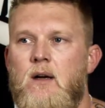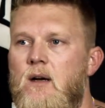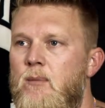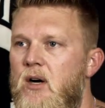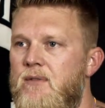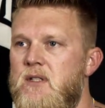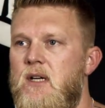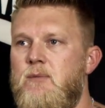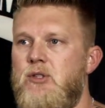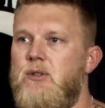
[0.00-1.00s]
Um,
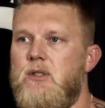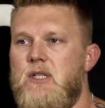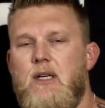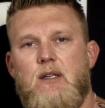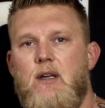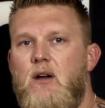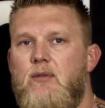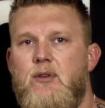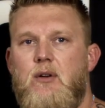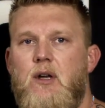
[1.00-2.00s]
oftentimes, you can take that
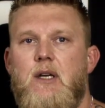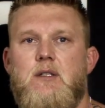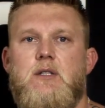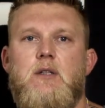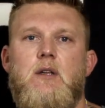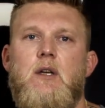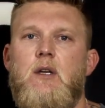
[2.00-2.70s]
off with your hands,